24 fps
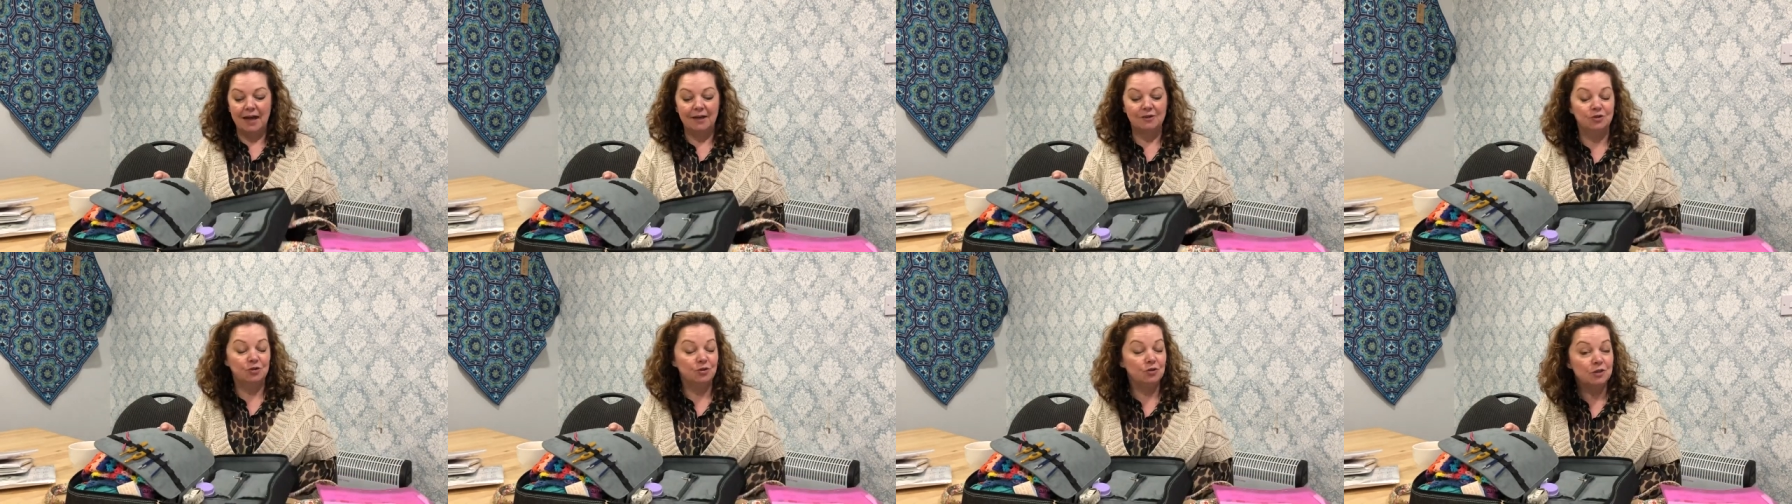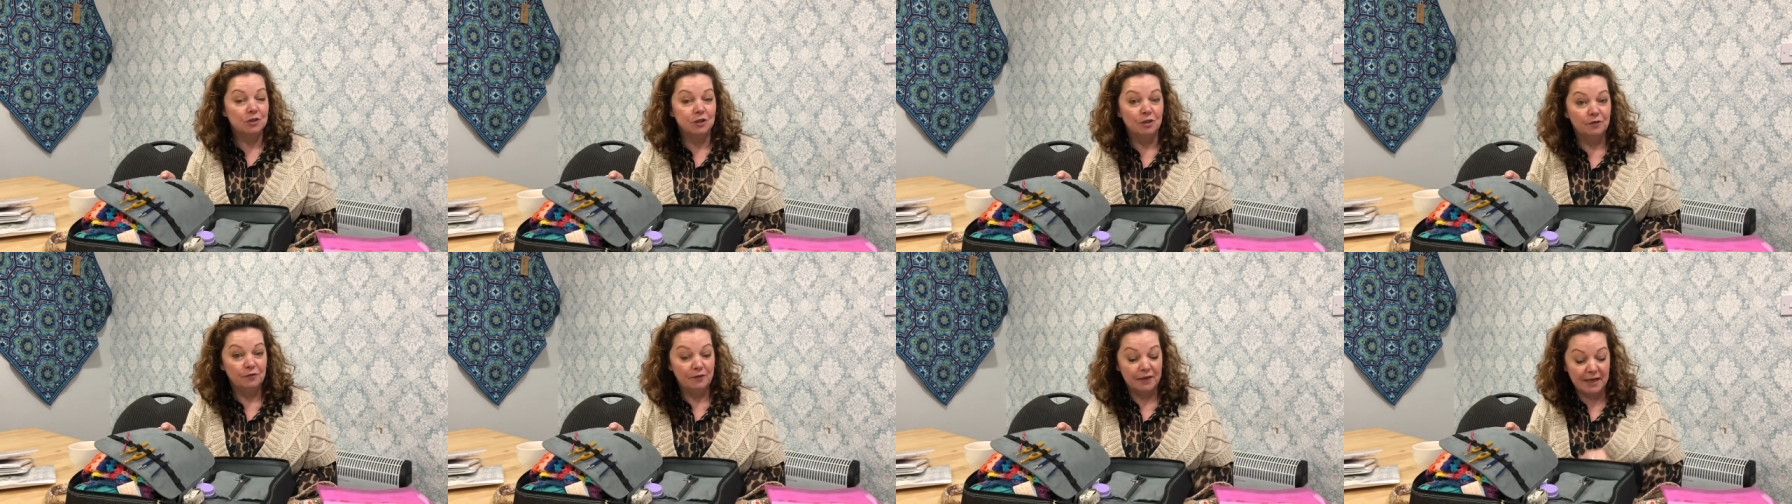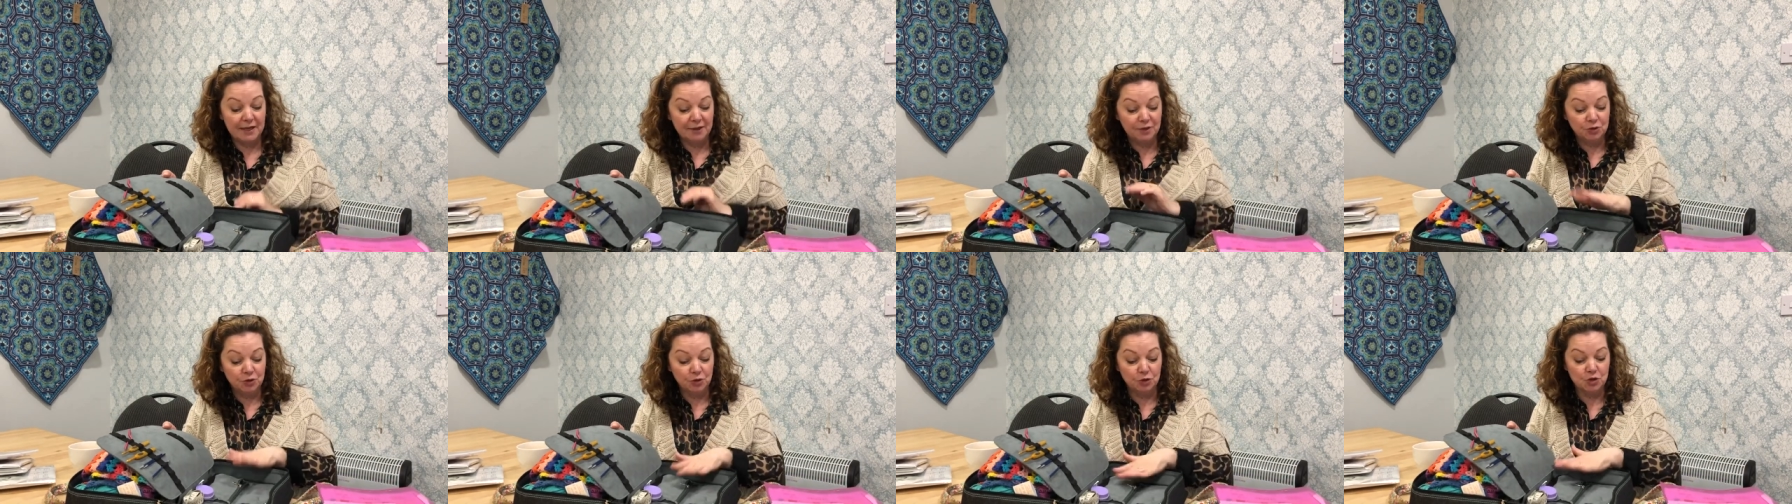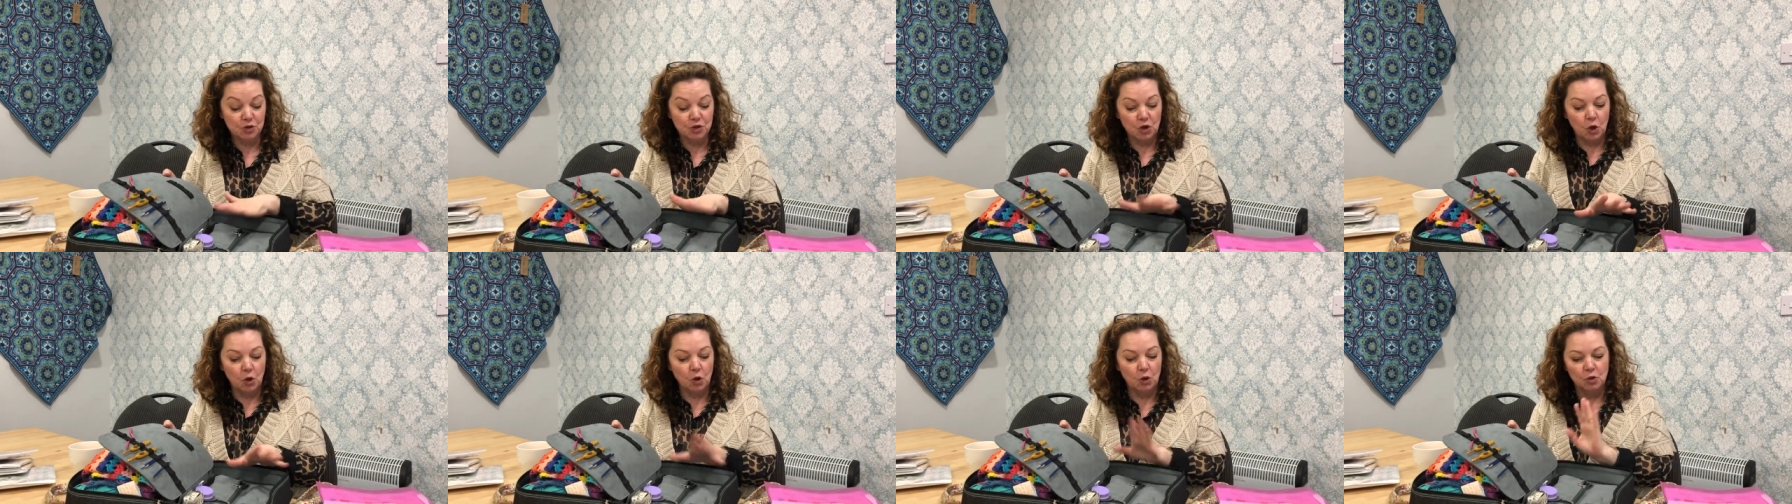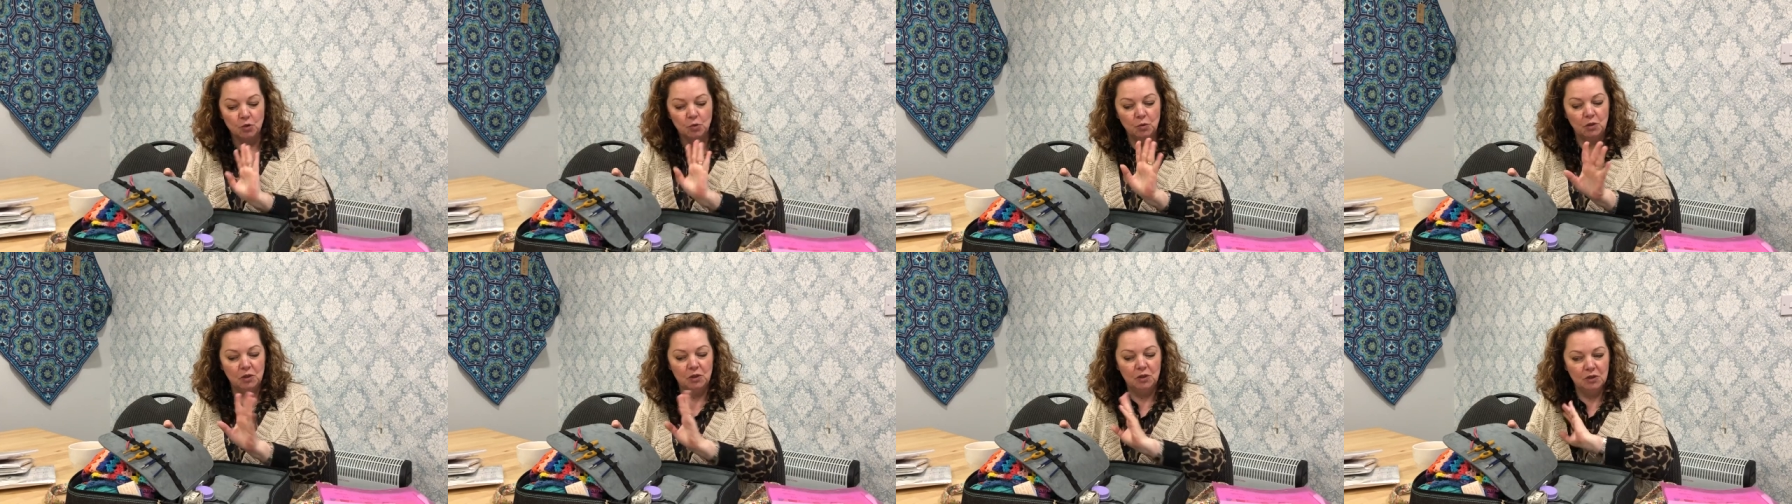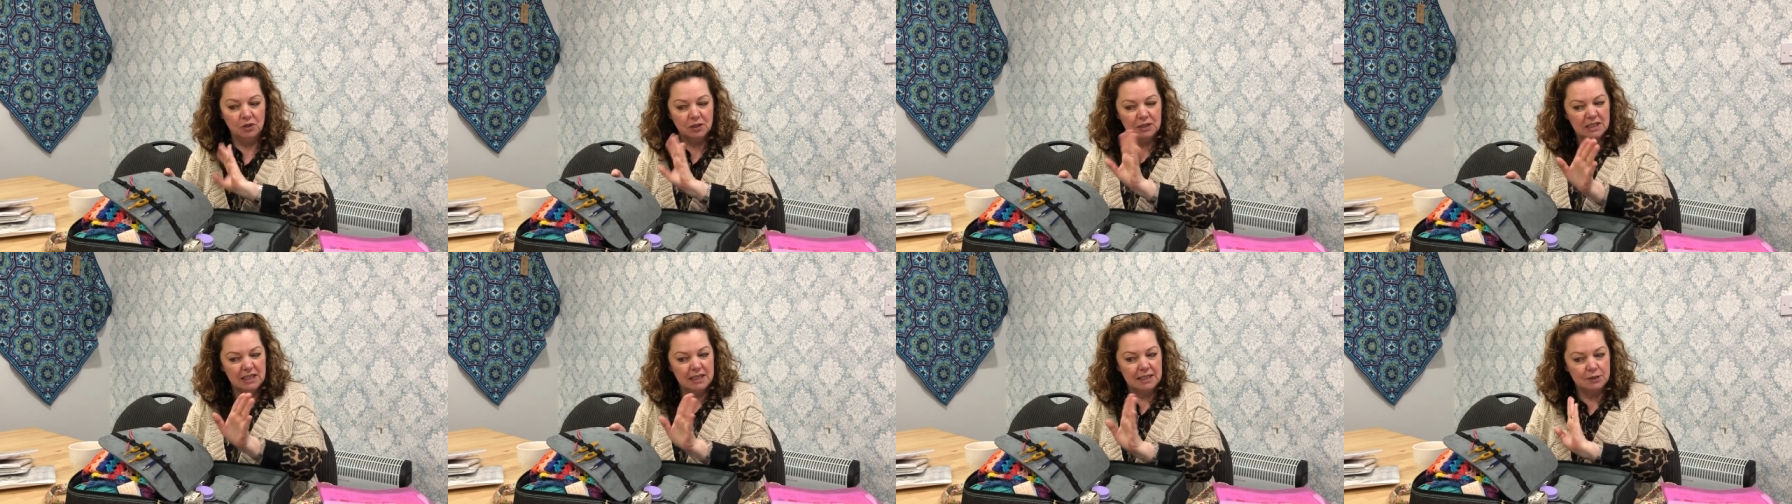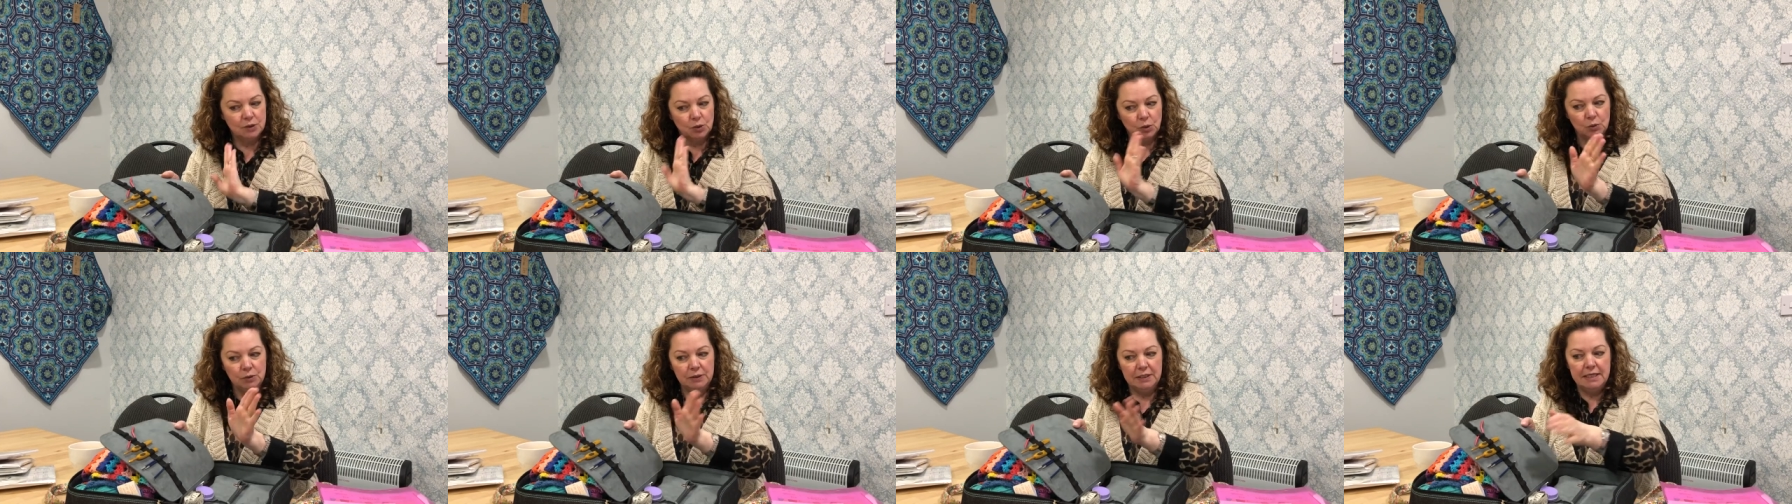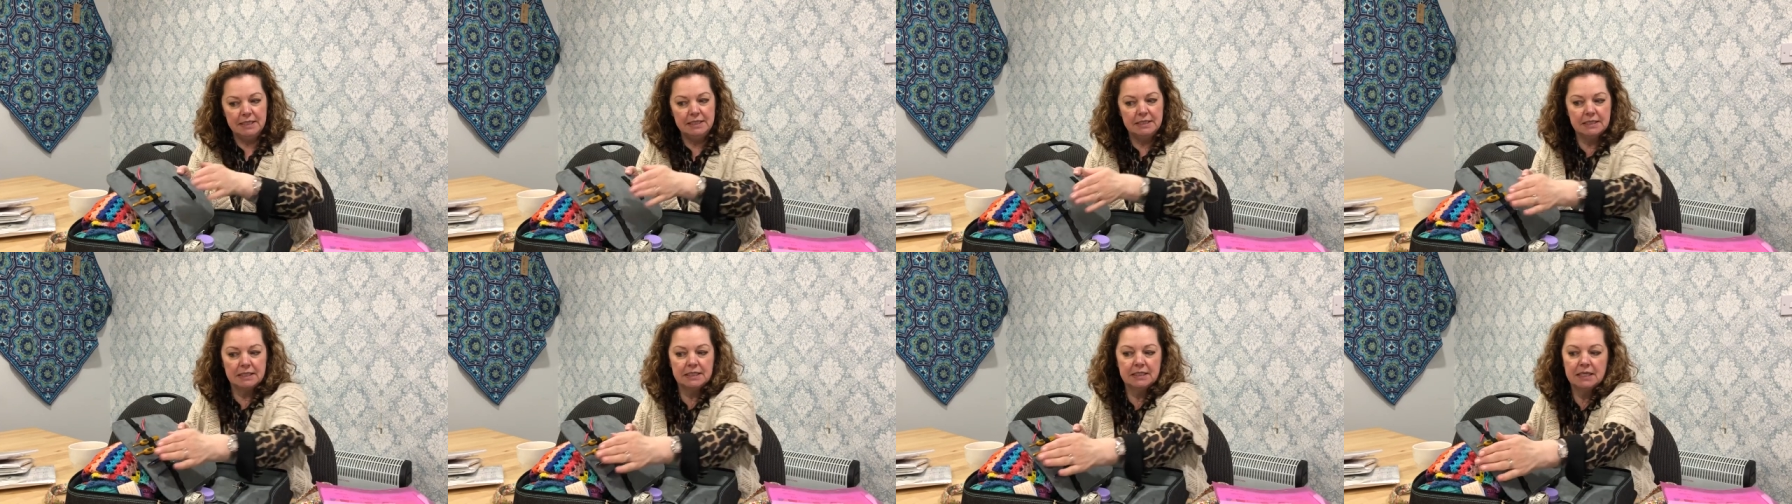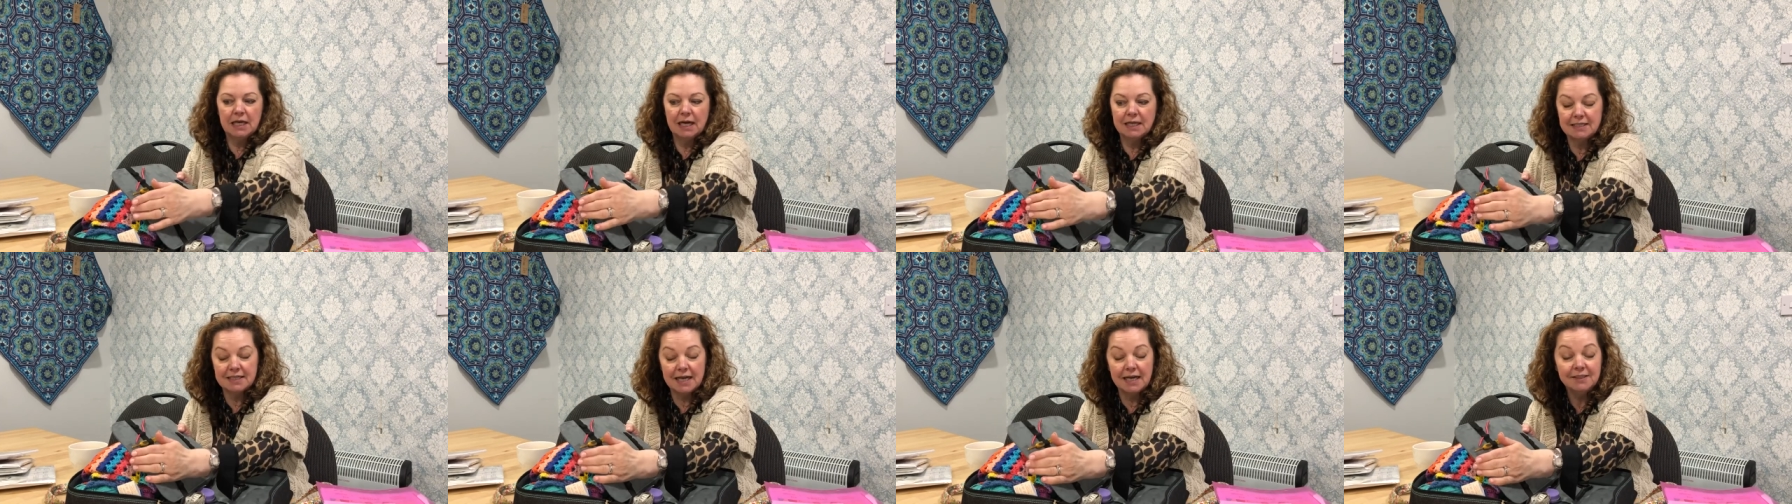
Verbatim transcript: Just love it. It just all works and it's all neat and nice.